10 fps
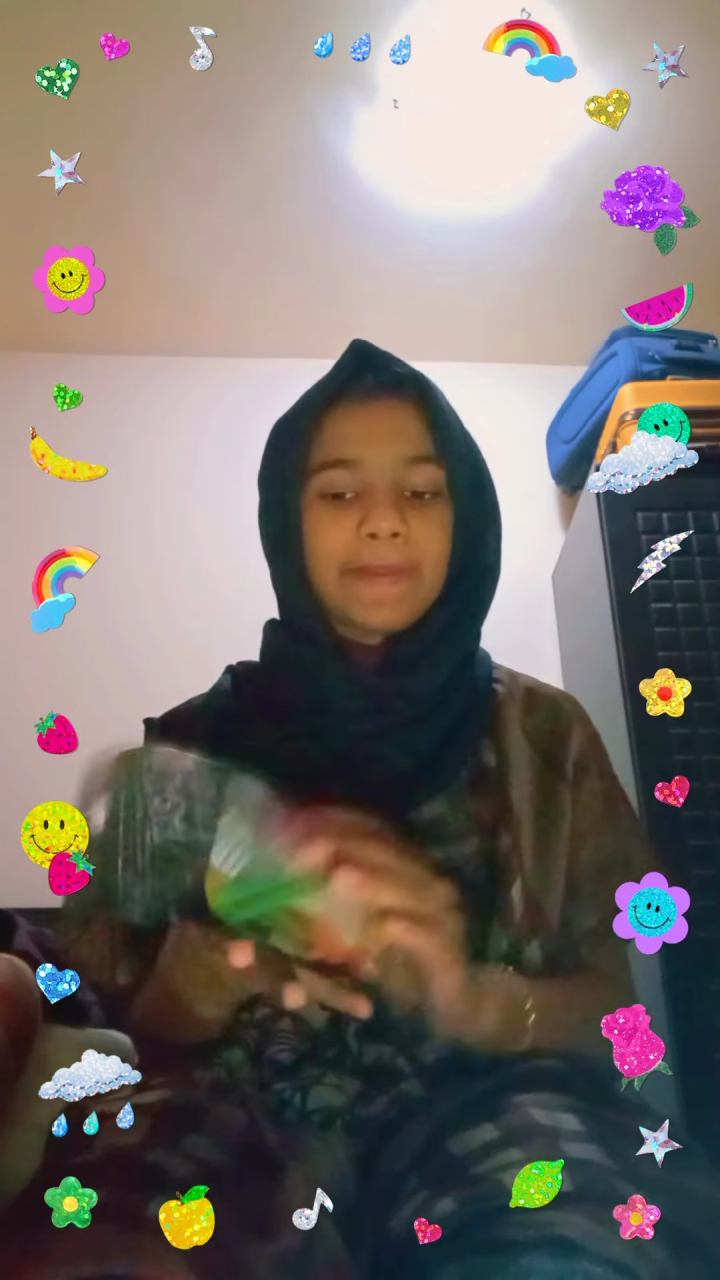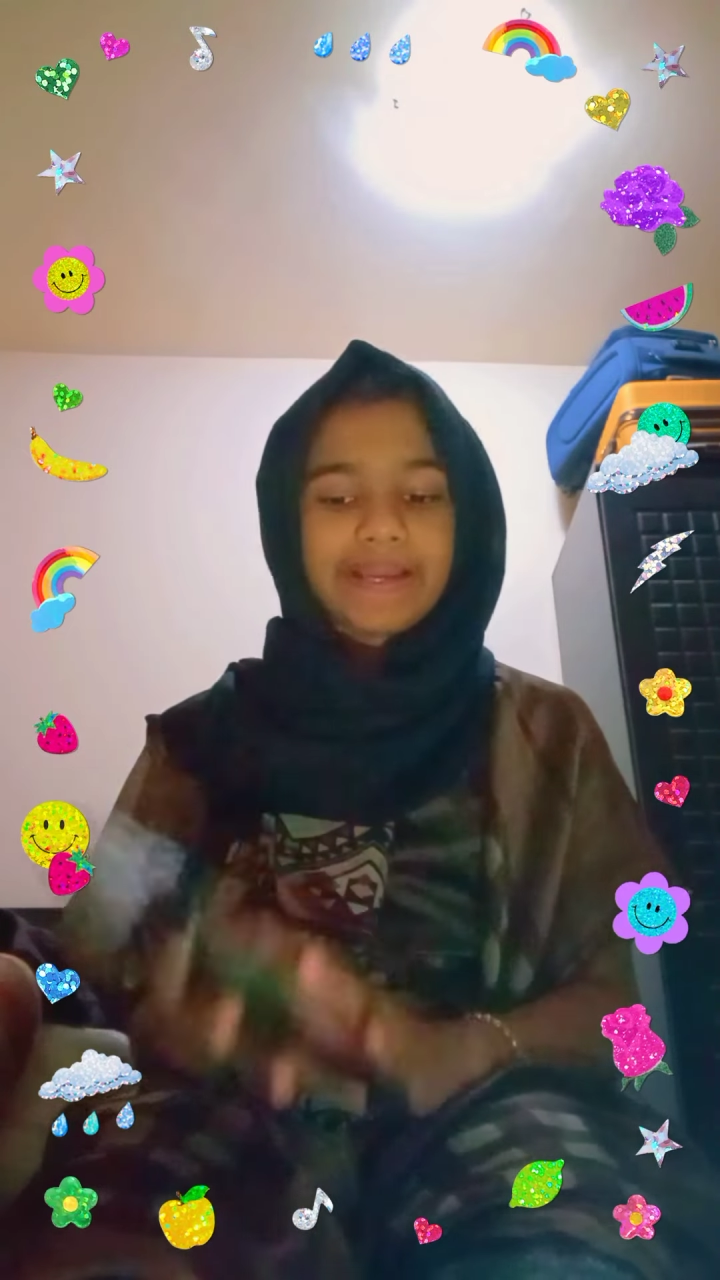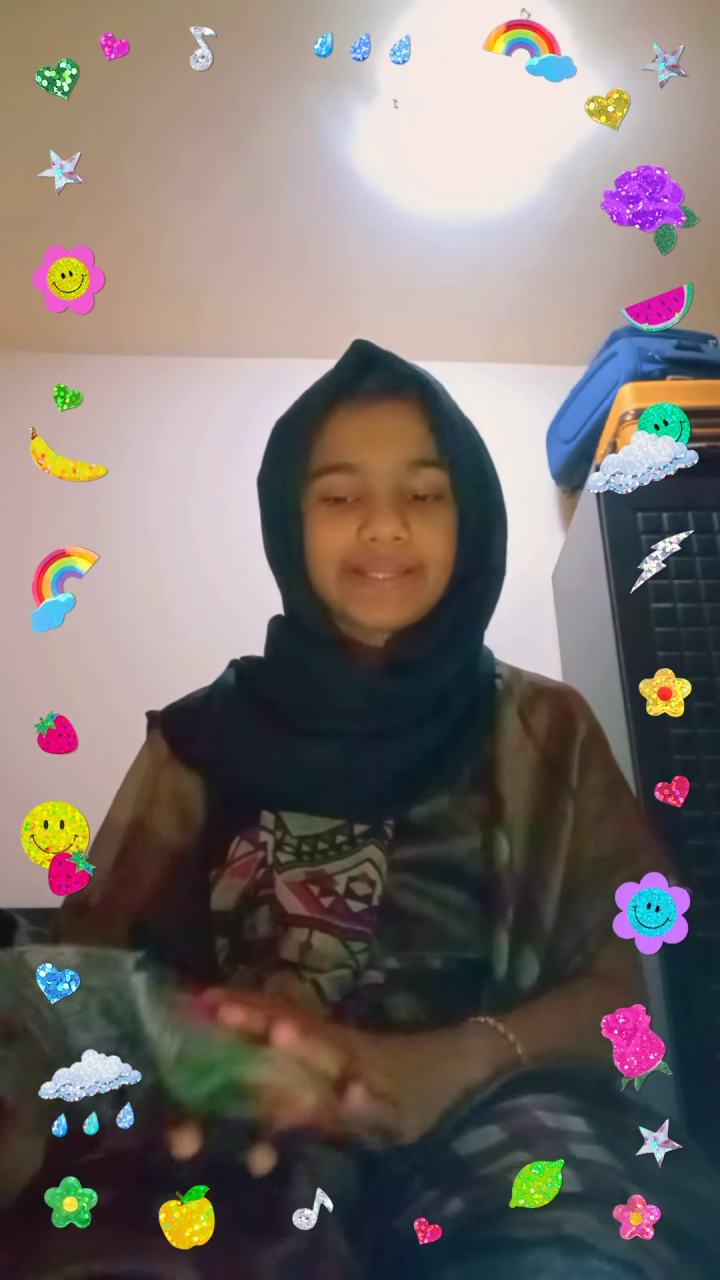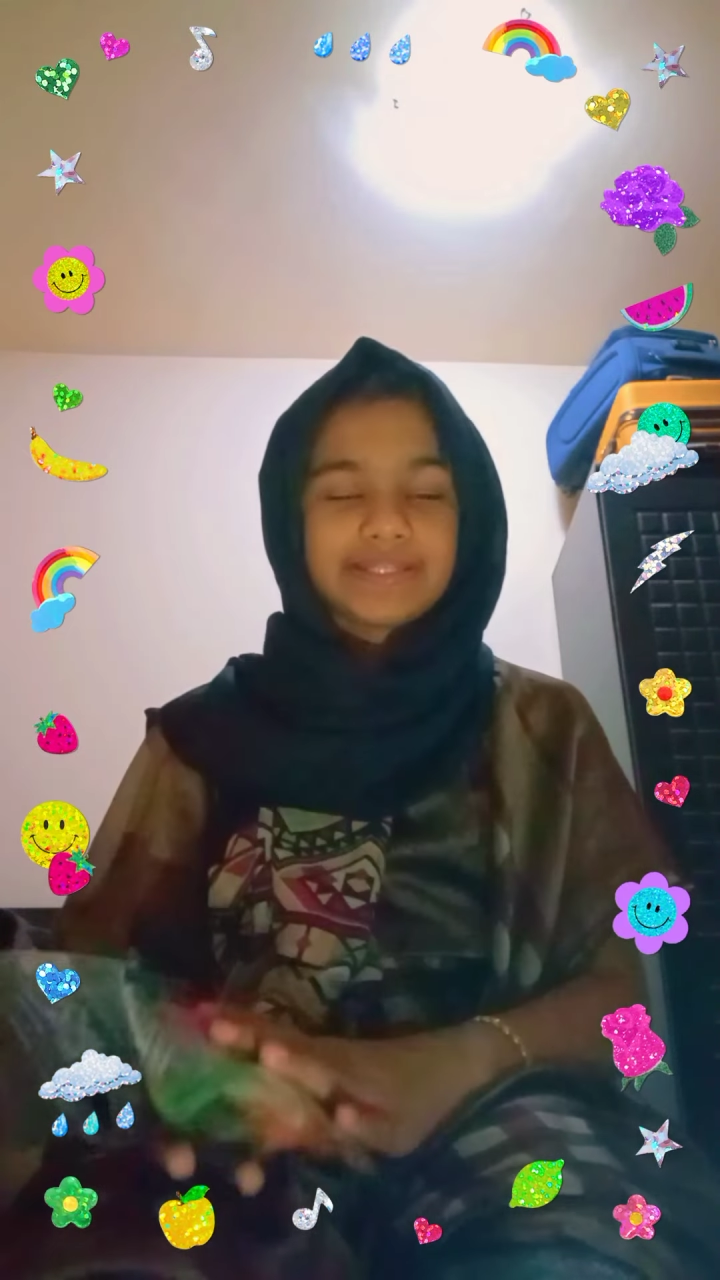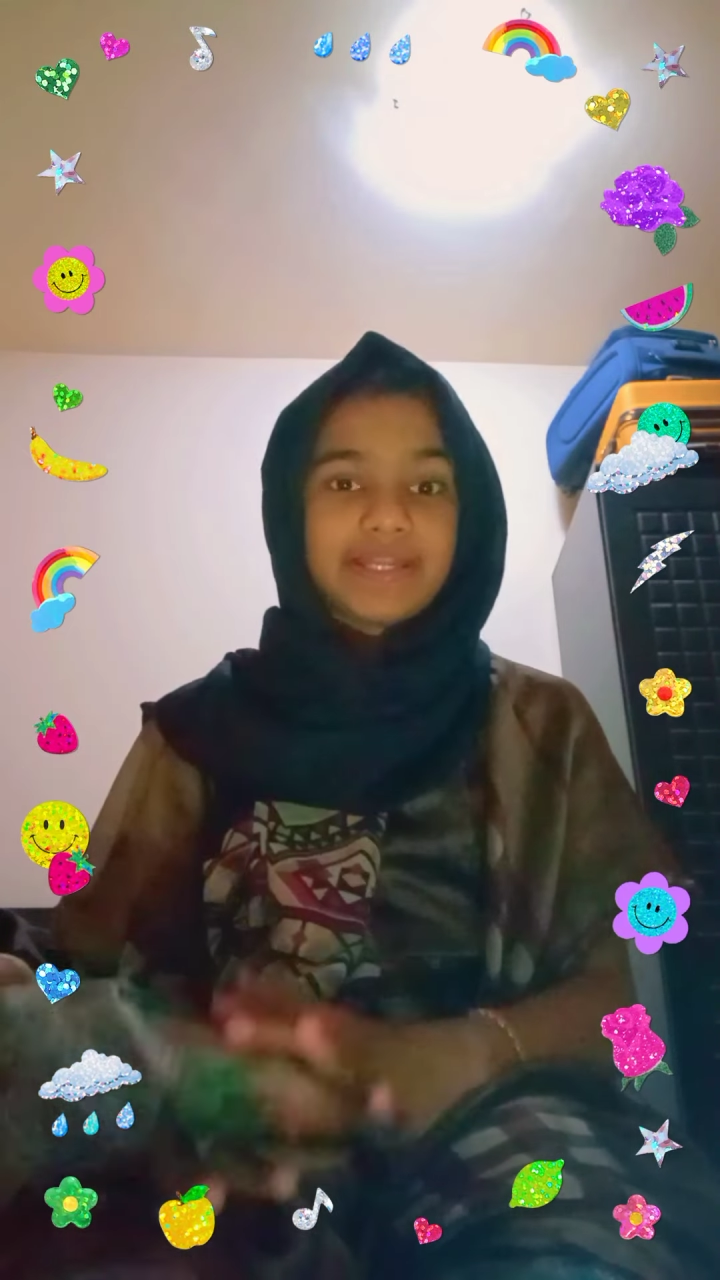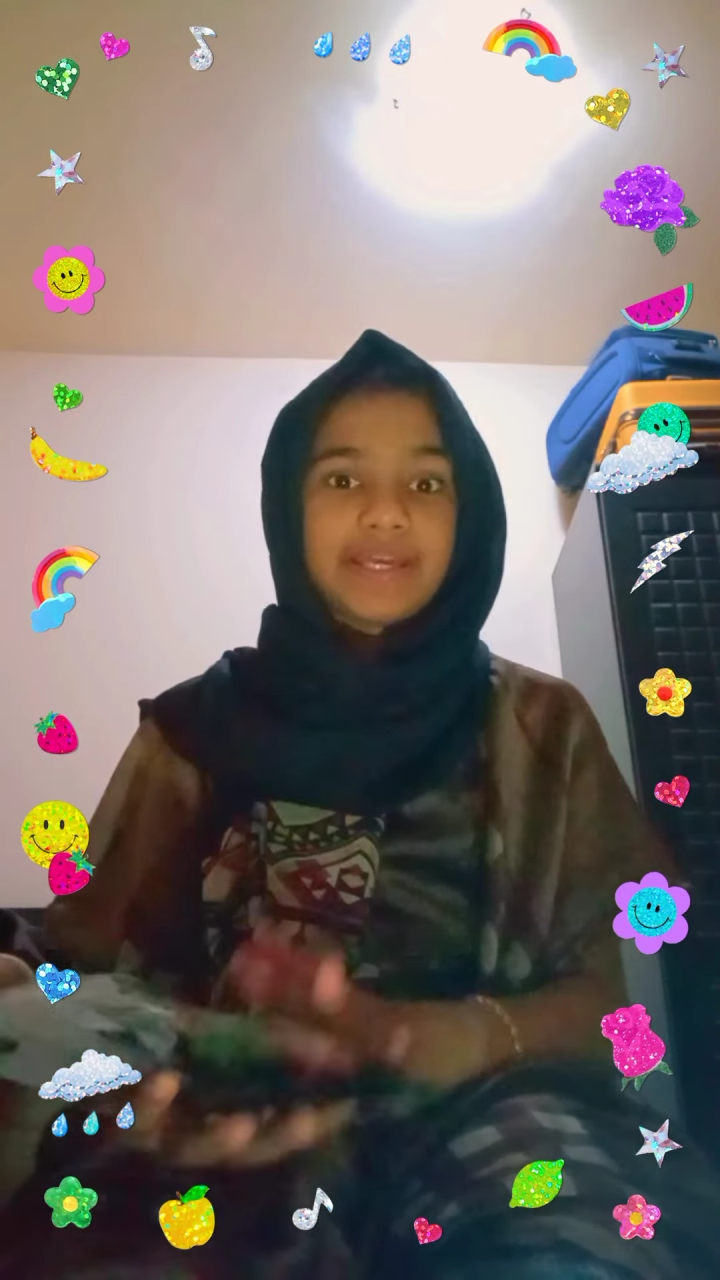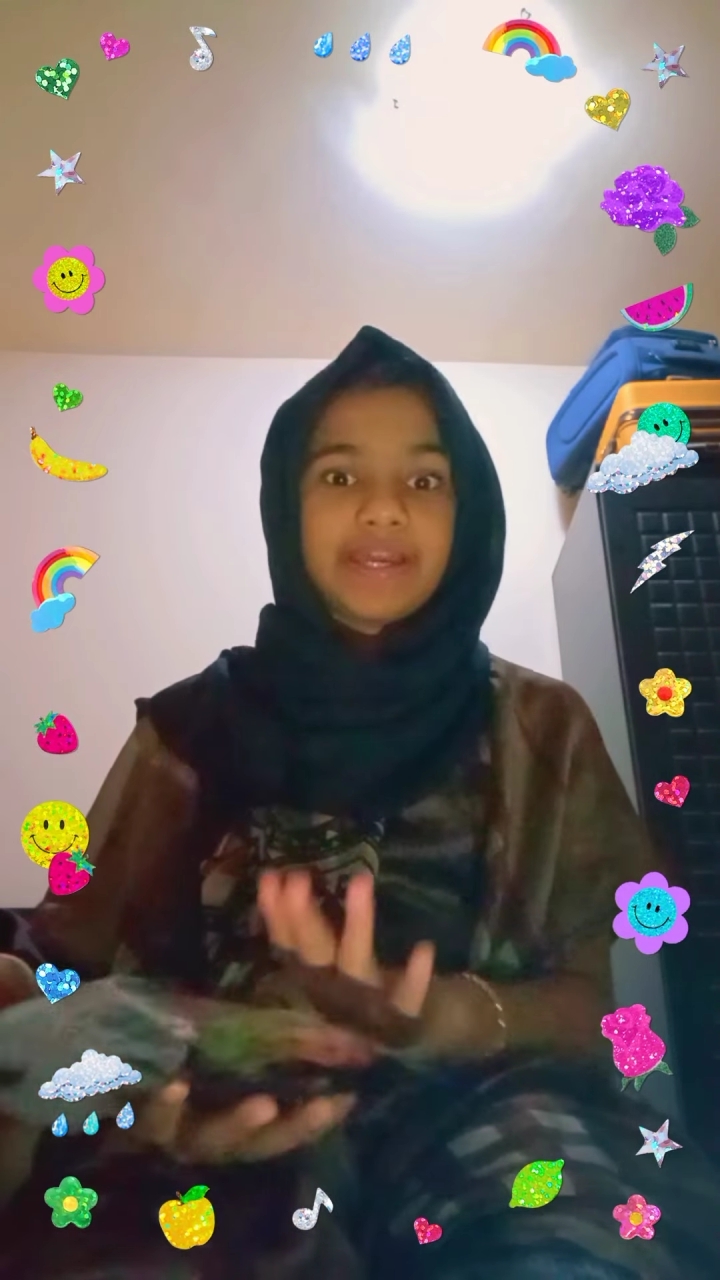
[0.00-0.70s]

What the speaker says: packet and I